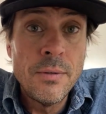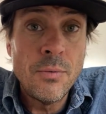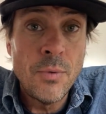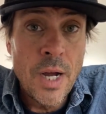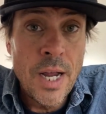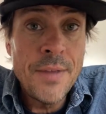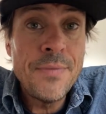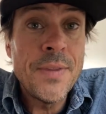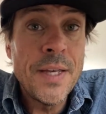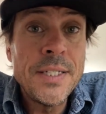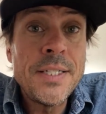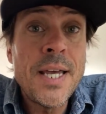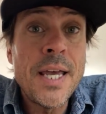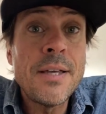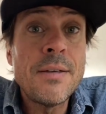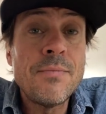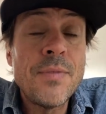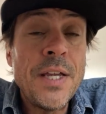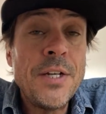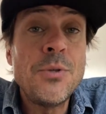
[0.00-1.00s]
Right.
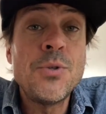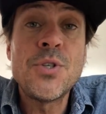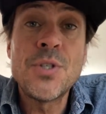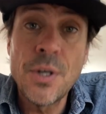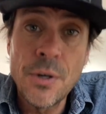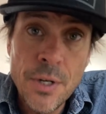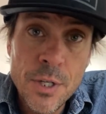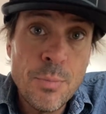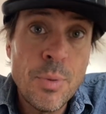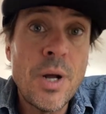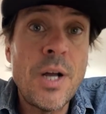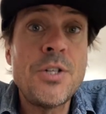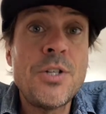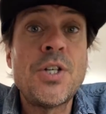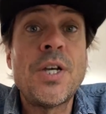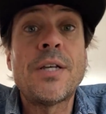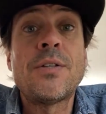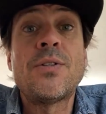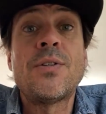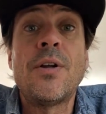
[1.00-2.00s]
They do serious
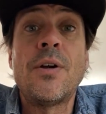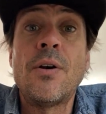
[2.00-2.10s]
projects.